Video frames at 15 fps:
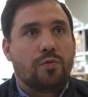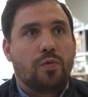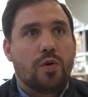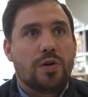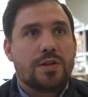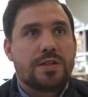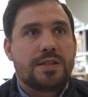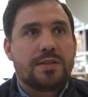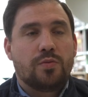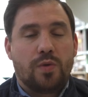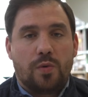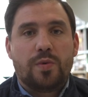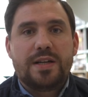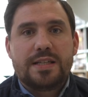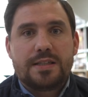was
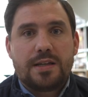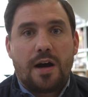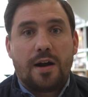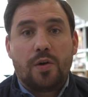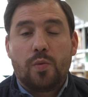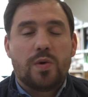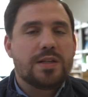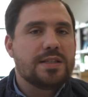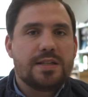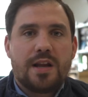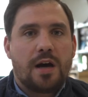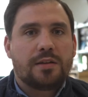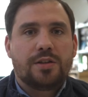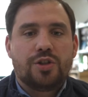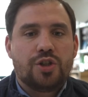when we started was
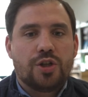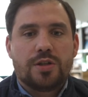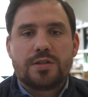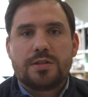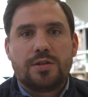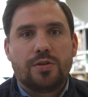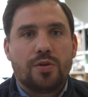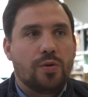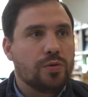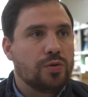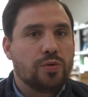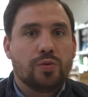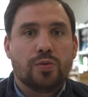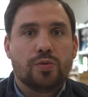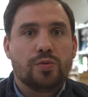not just you know
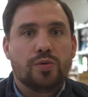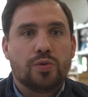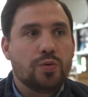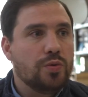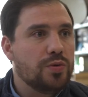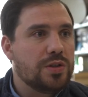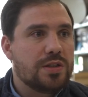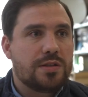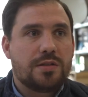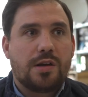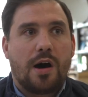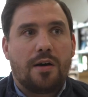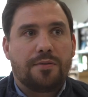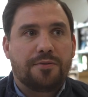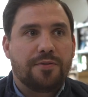to do
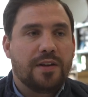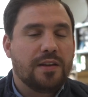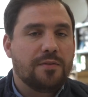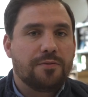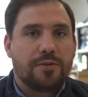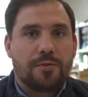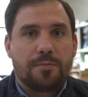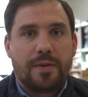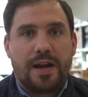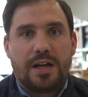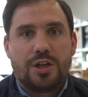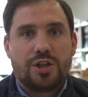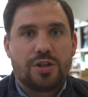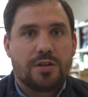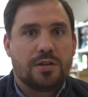stuff and
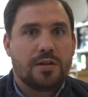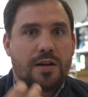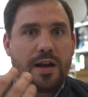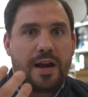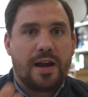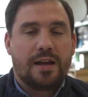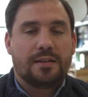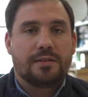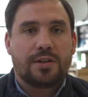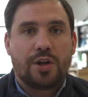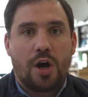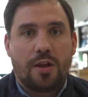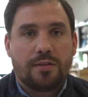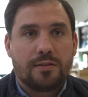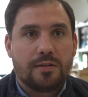information and
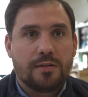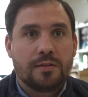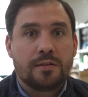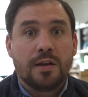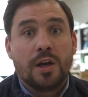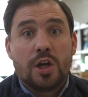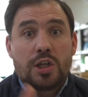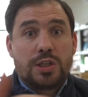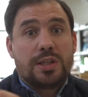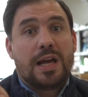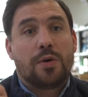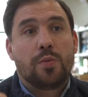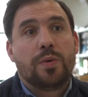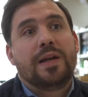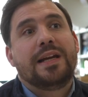content so
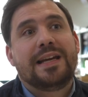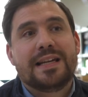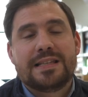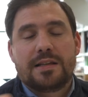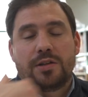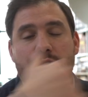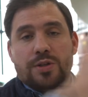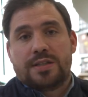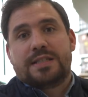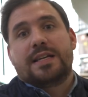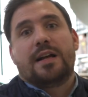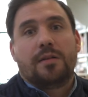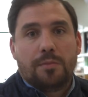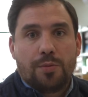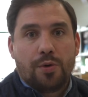that we can could
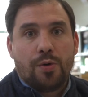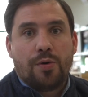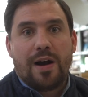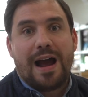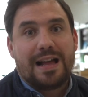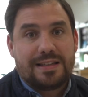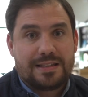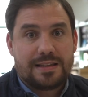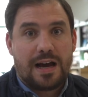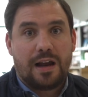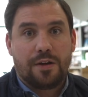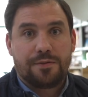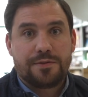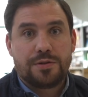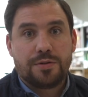sell more at style
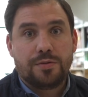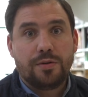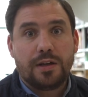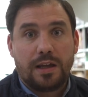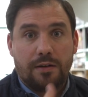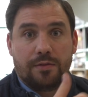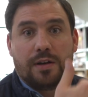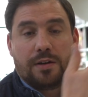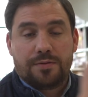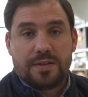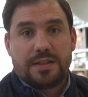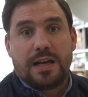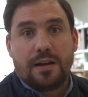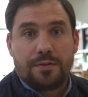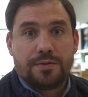of zug even if
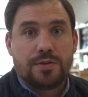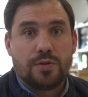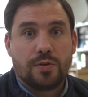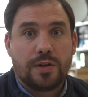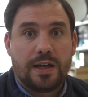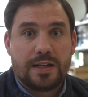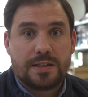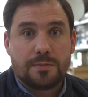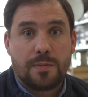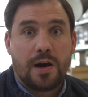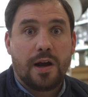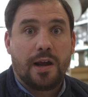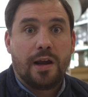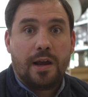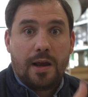style of zug is
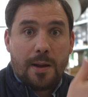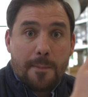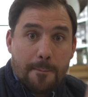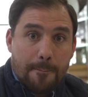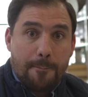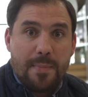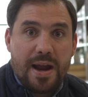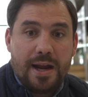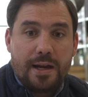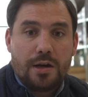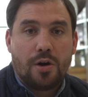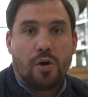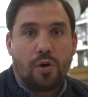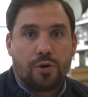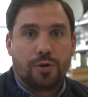my main
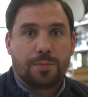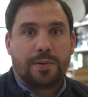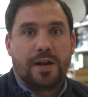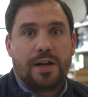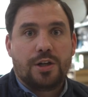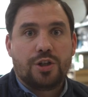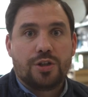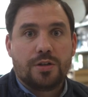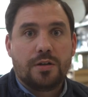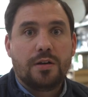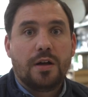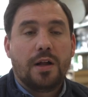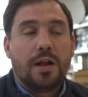occupation